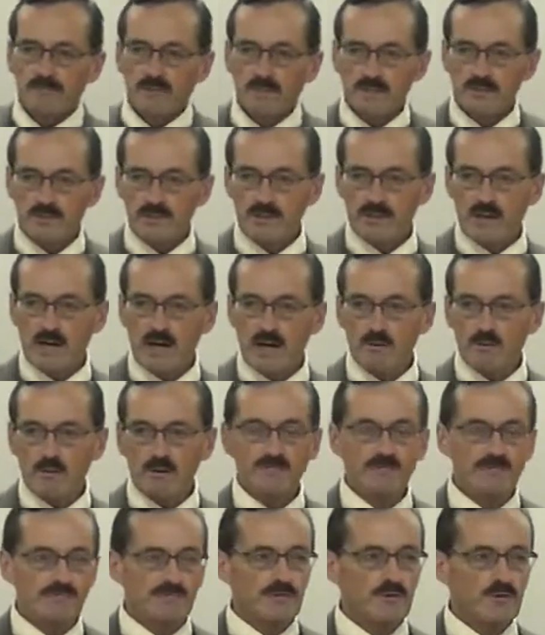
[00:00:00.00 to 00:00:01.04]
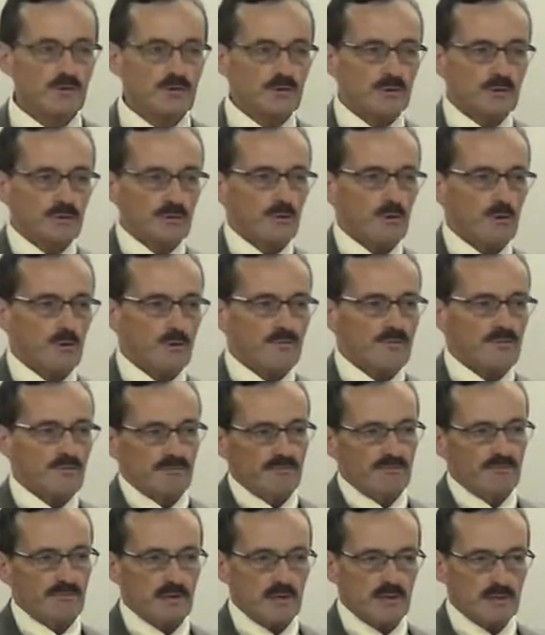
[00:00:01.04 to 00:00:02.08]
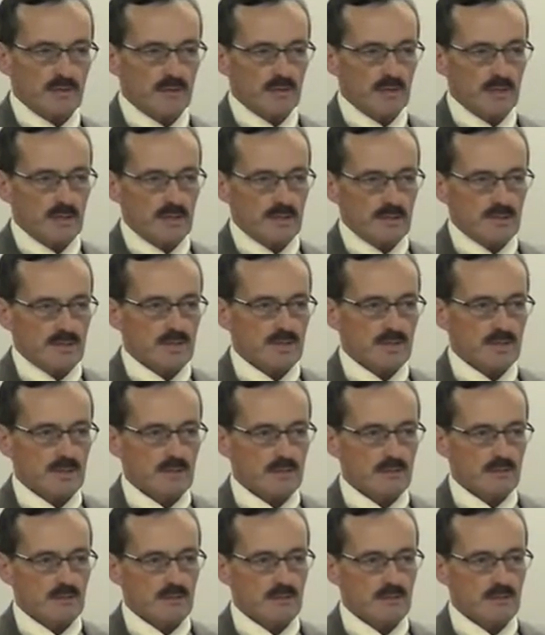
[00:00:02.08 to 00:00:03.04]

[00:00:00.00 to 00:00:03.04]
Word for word: So they were further north and further east